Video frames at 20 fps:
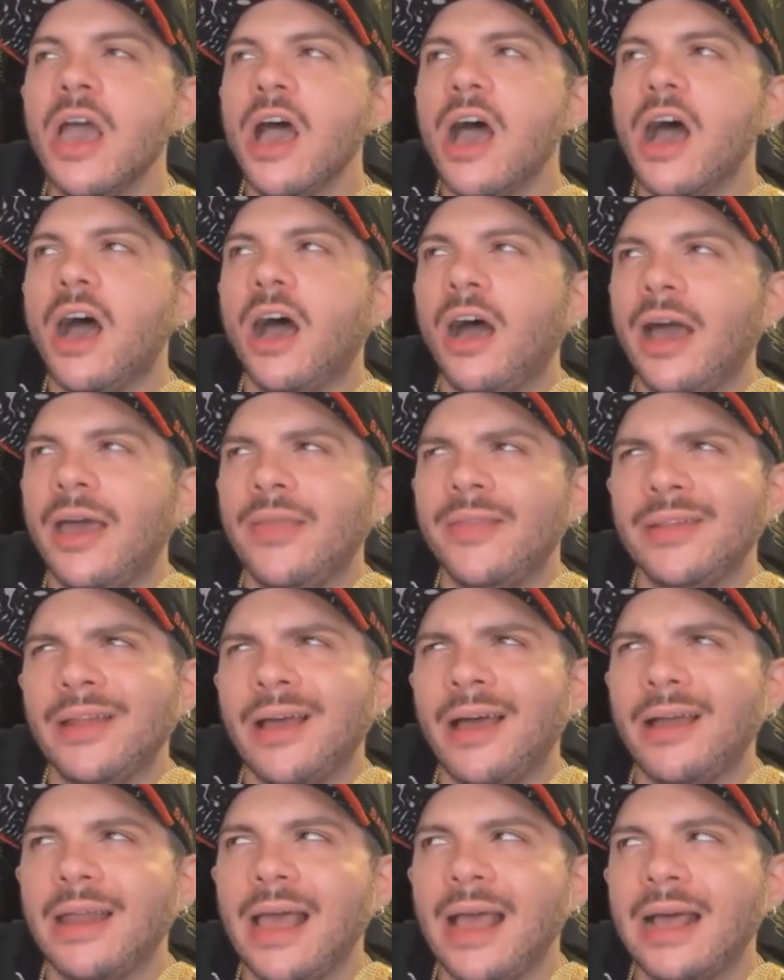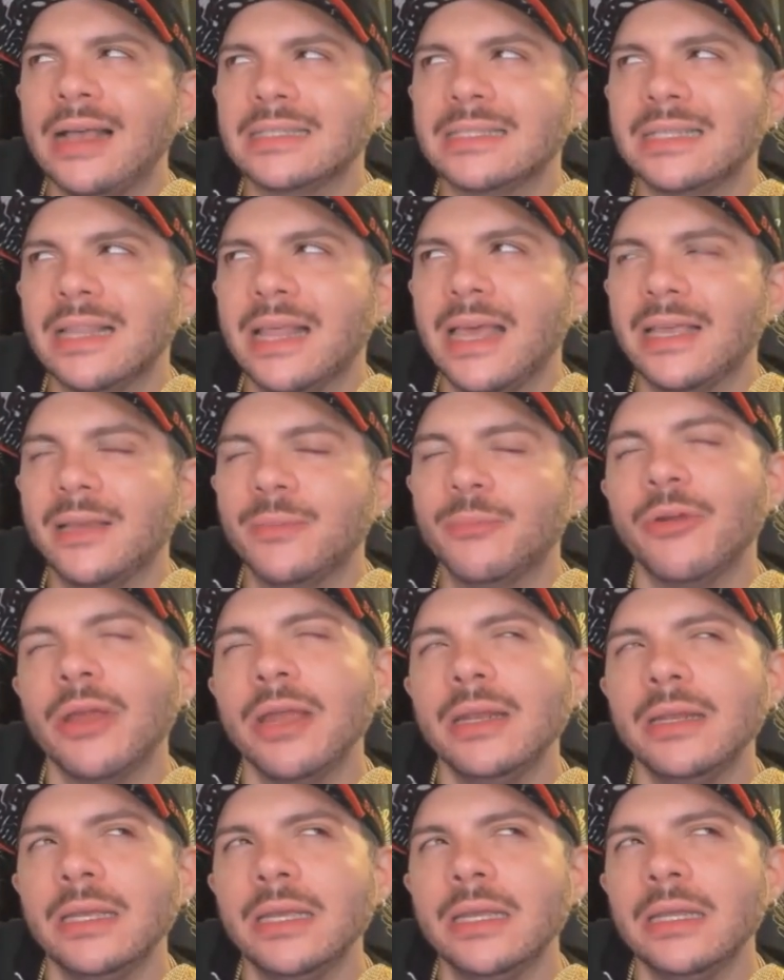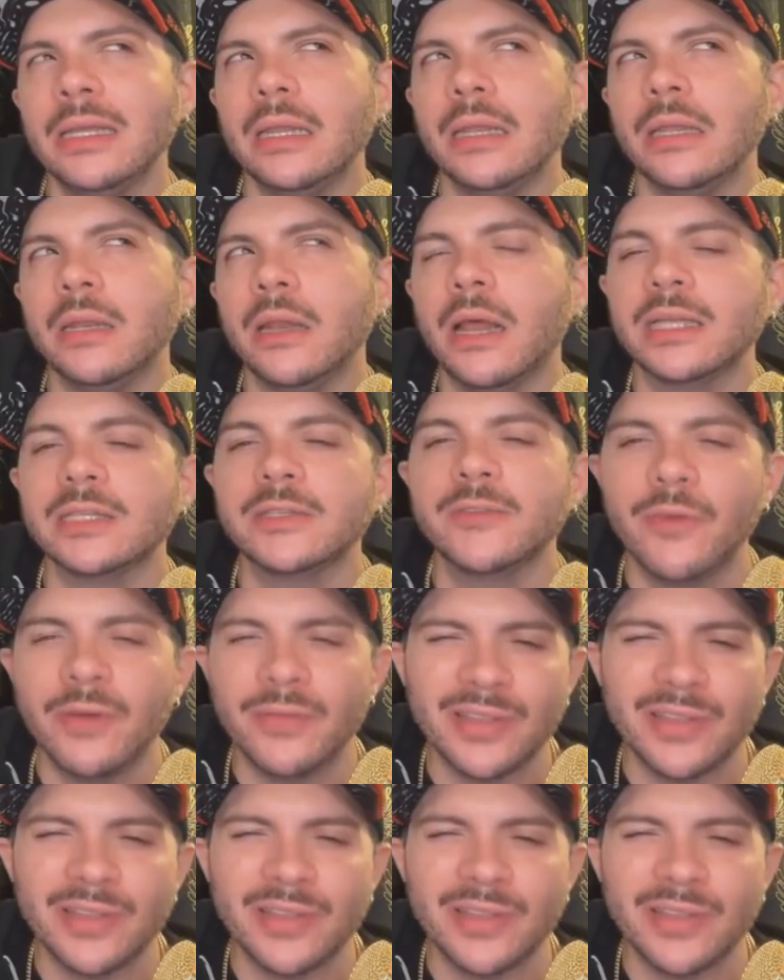and they're not as like branded and they're not as fun.